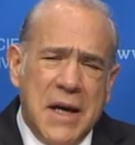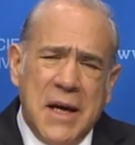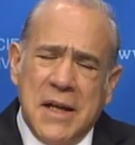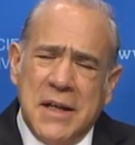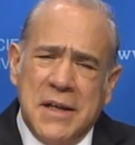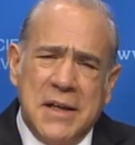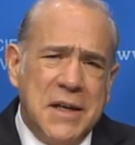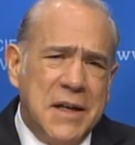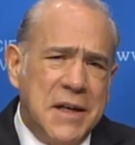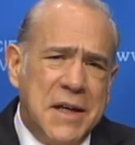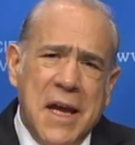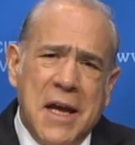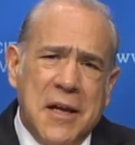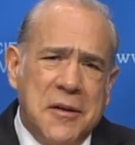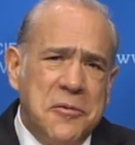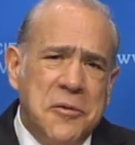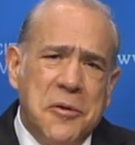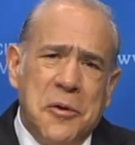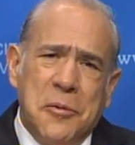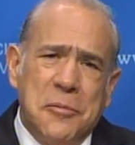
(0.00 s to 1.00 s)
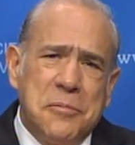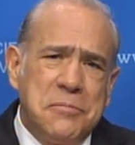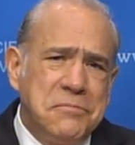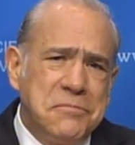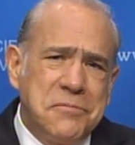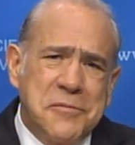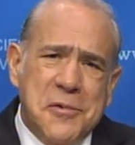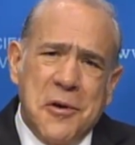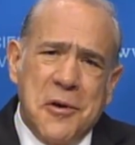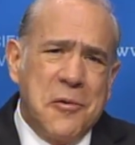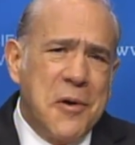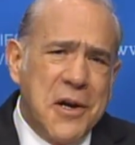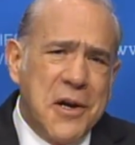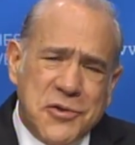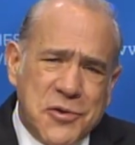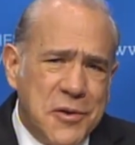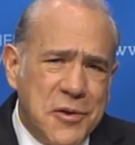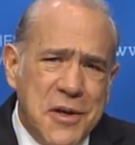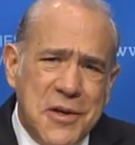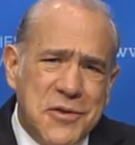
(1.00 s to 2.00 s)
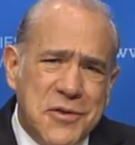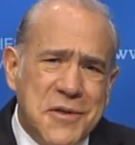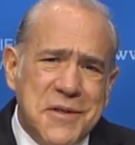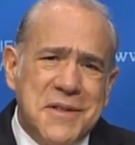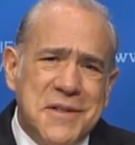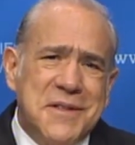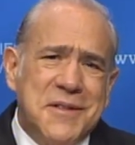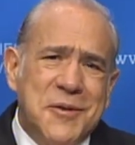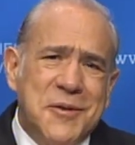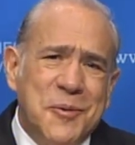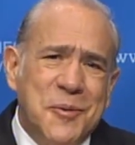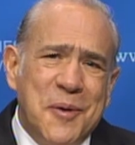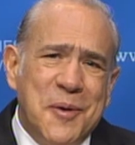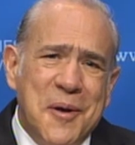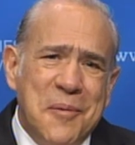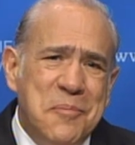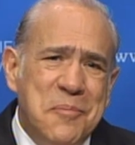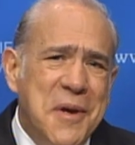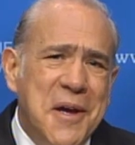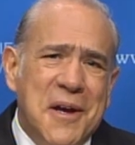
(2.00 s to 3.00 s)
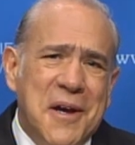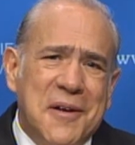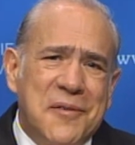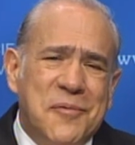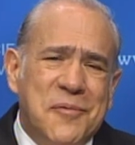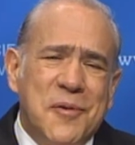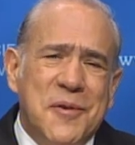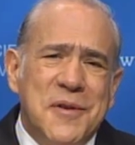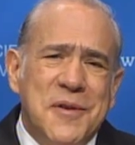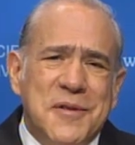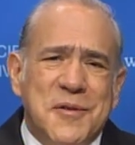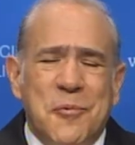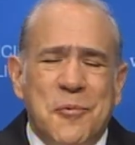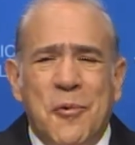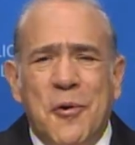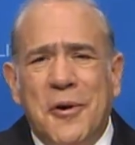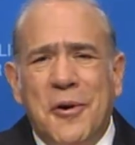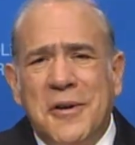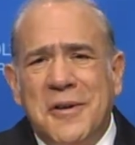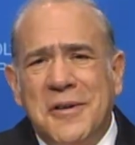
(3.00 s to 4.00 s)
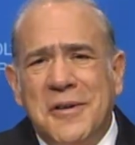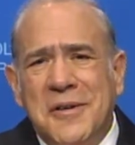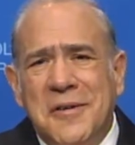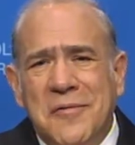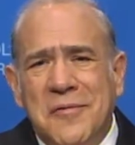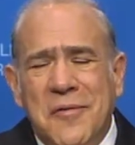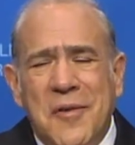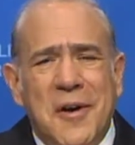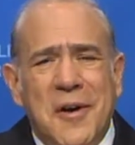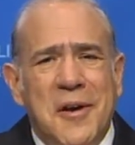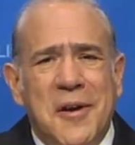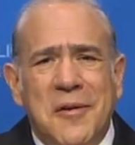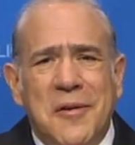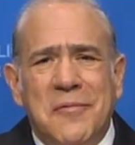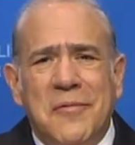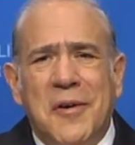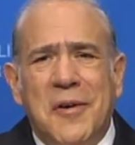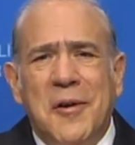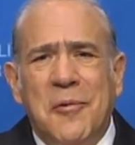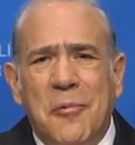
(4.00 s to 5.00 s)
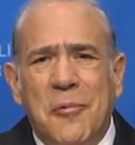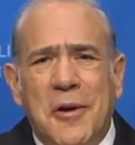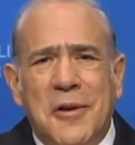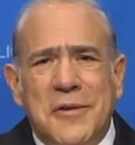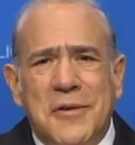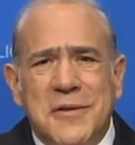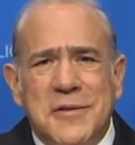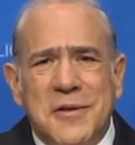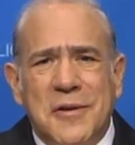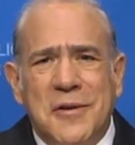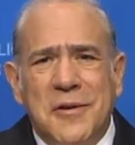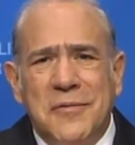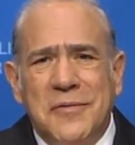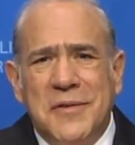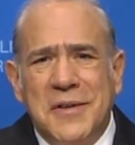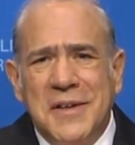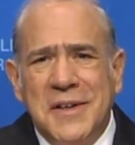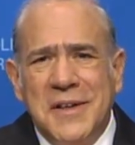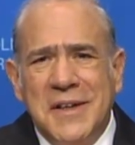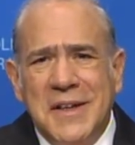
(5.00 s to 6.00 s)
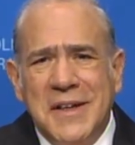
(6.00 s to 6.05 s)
And again, you know, congratulations to BIAC for this award. Very, very well deserved.